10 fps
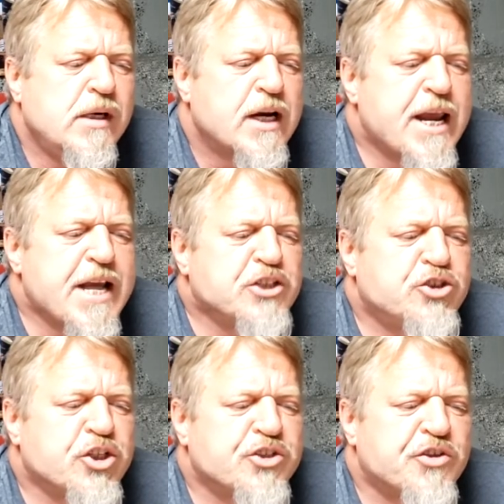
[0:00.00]
He has
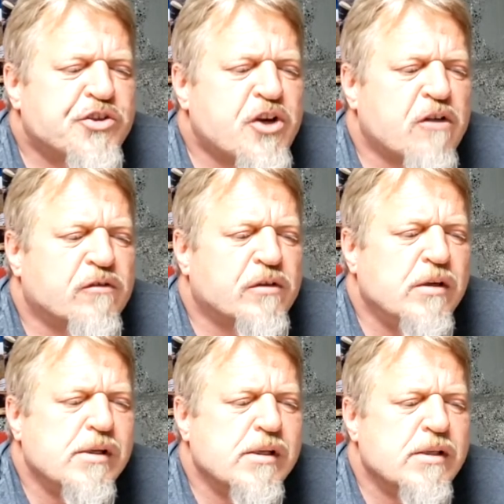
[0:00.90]
just discovered
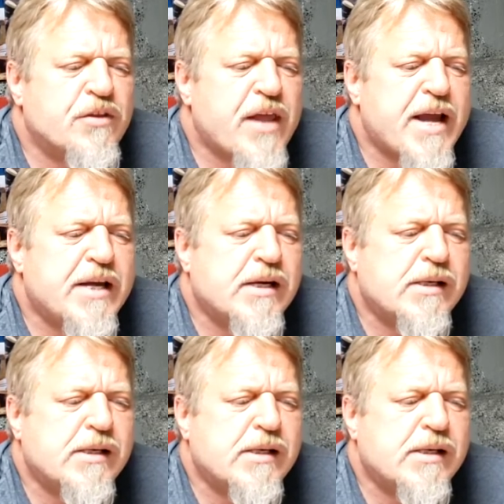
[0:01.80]
that